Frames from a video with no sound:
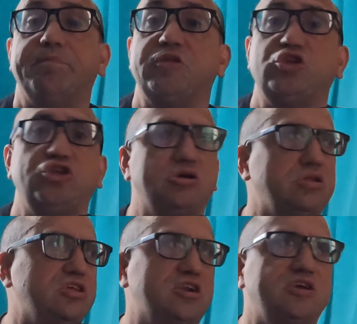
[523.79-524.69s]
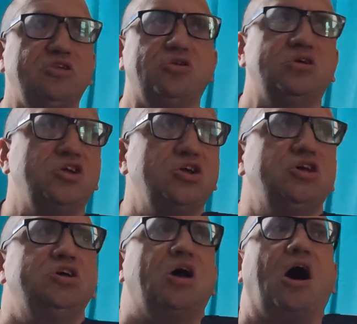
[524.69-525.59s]
you know,
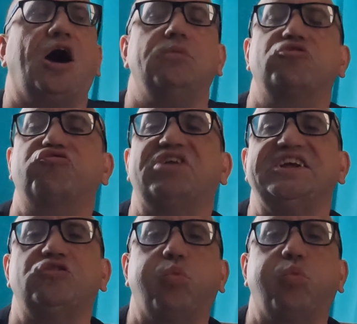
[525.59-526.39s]
upgrade